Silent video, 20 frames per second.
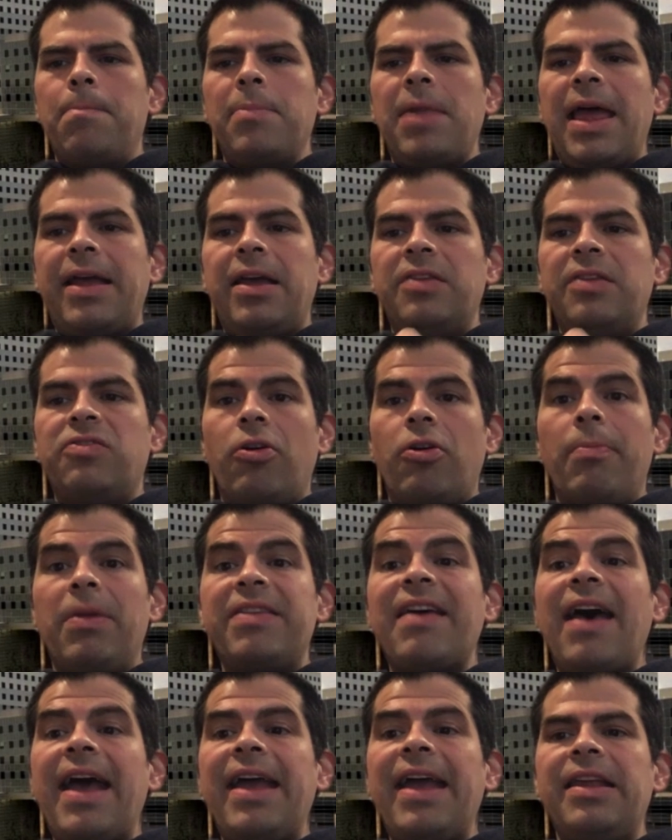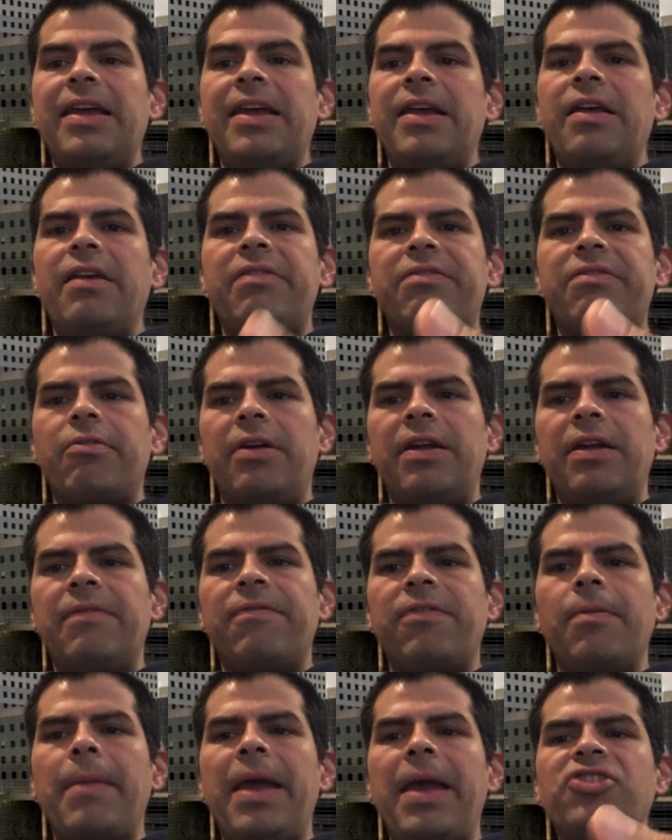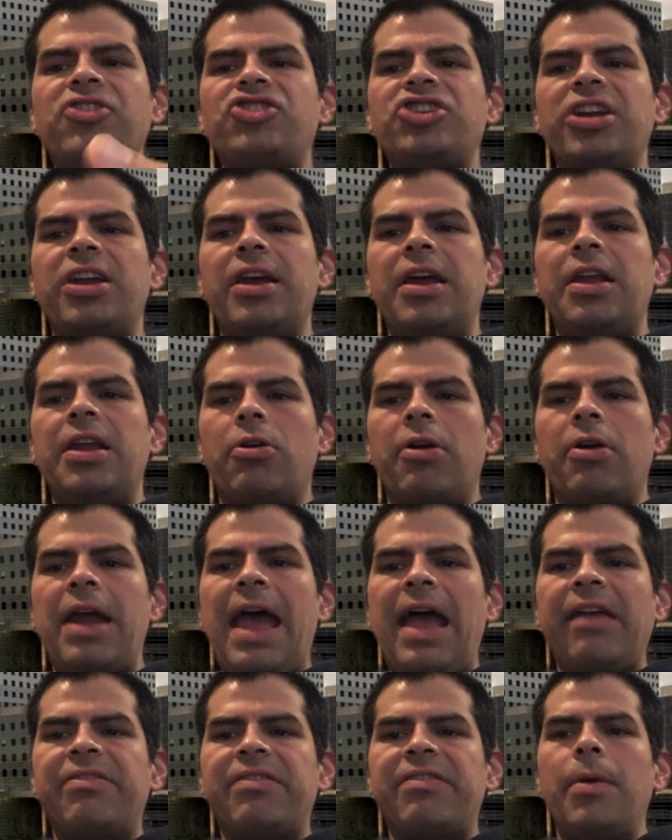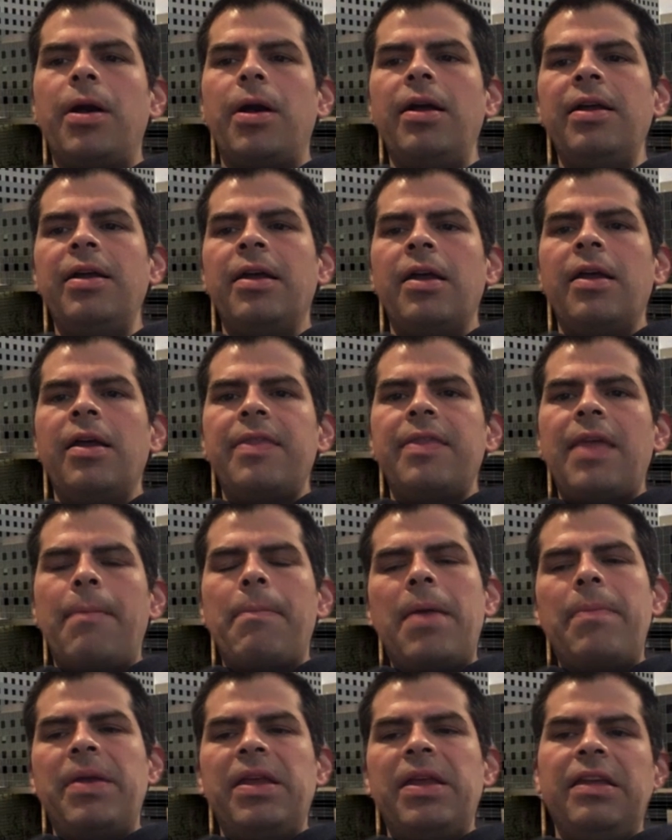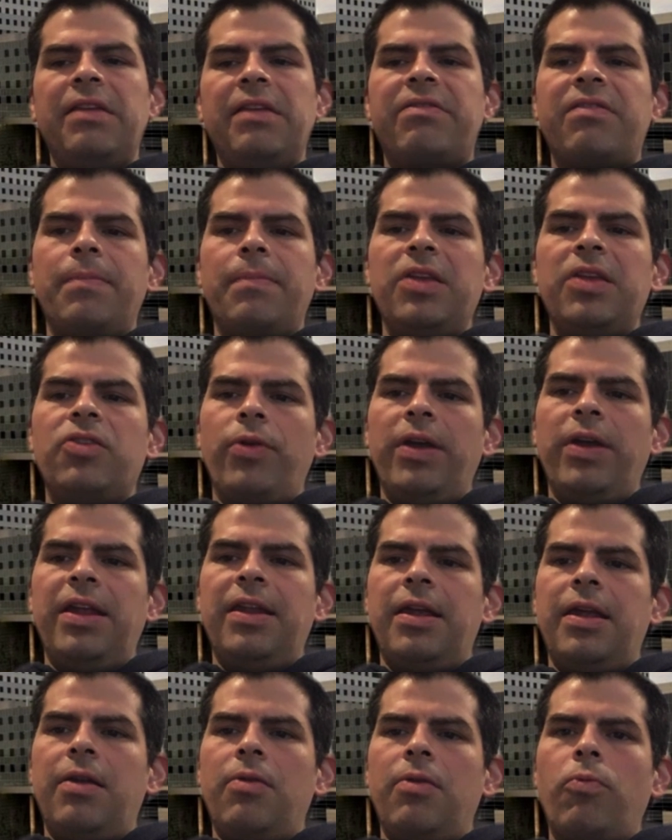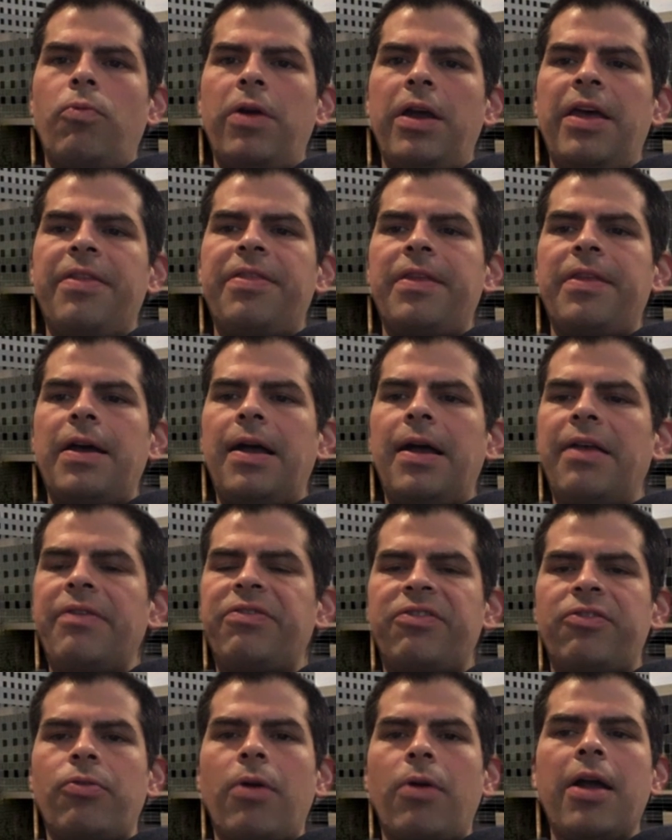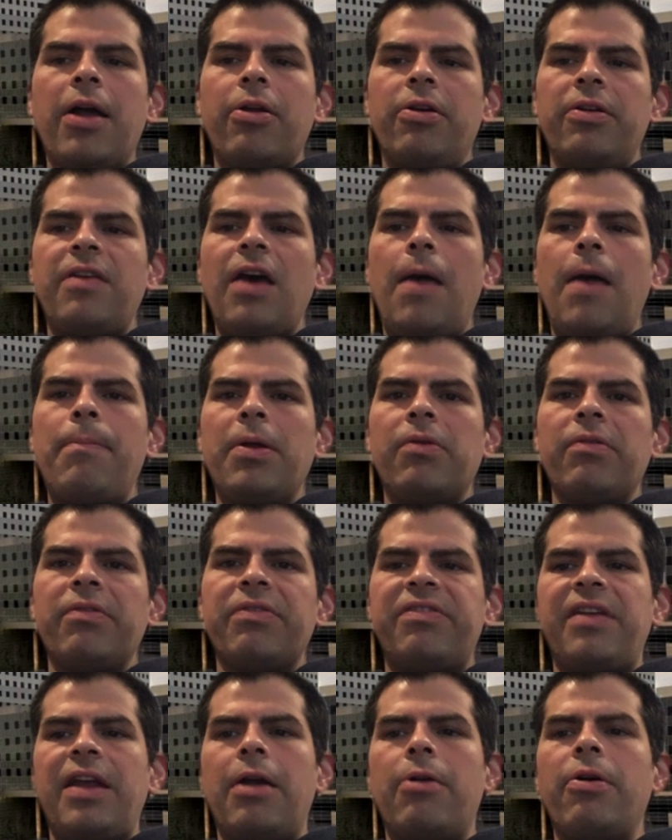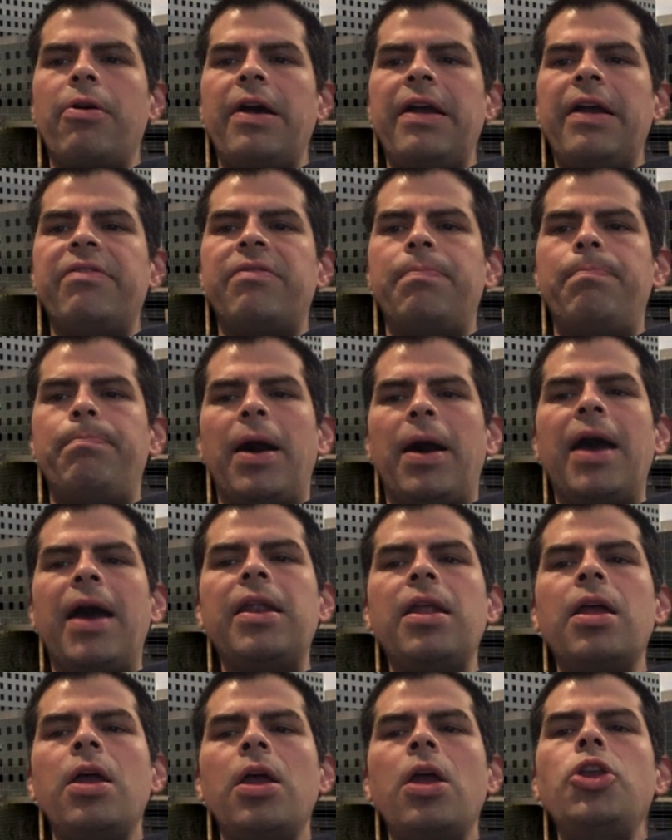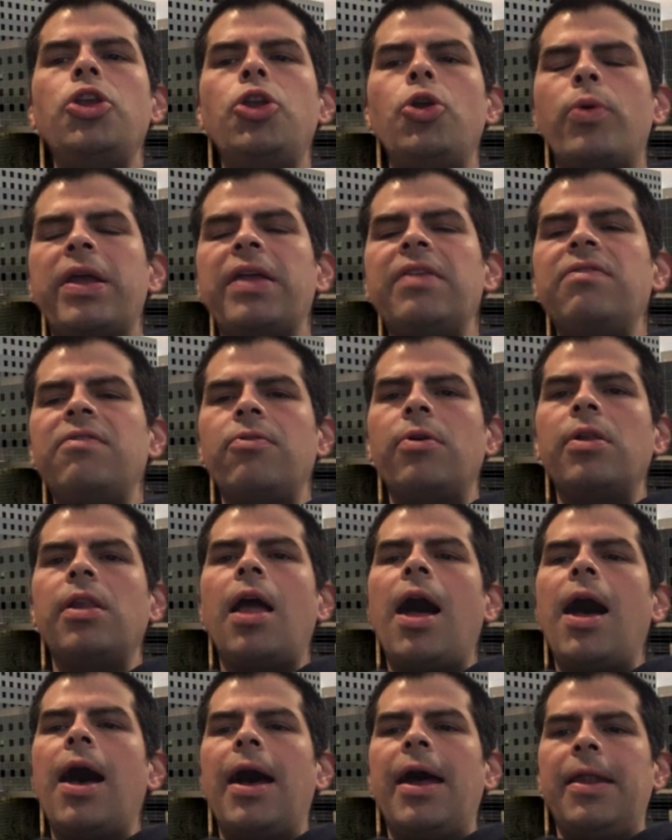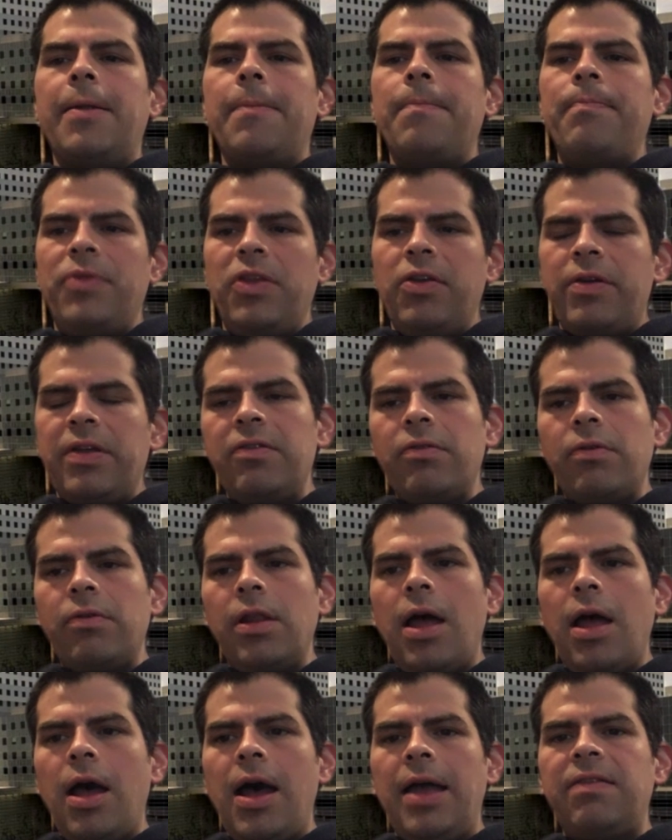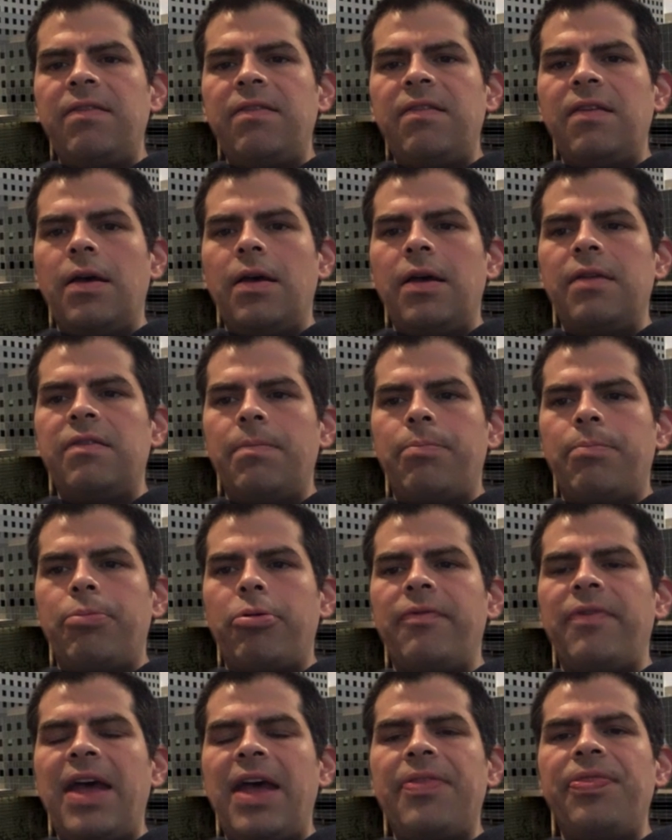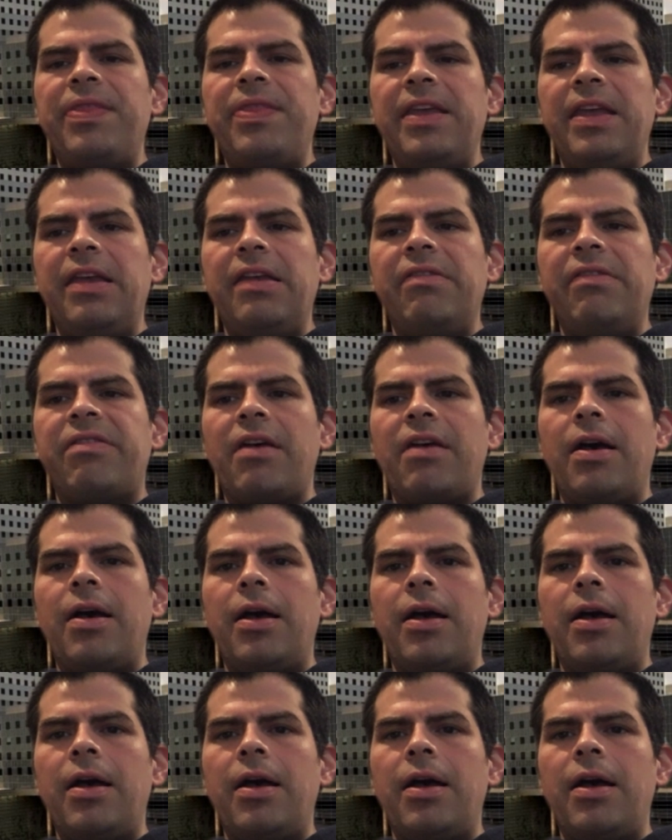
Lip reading: like a dermatitis or inflammation or eczema that maybe needs to be treated with stronger topical steroids. But you can do a lot. You can do a lot to prevent these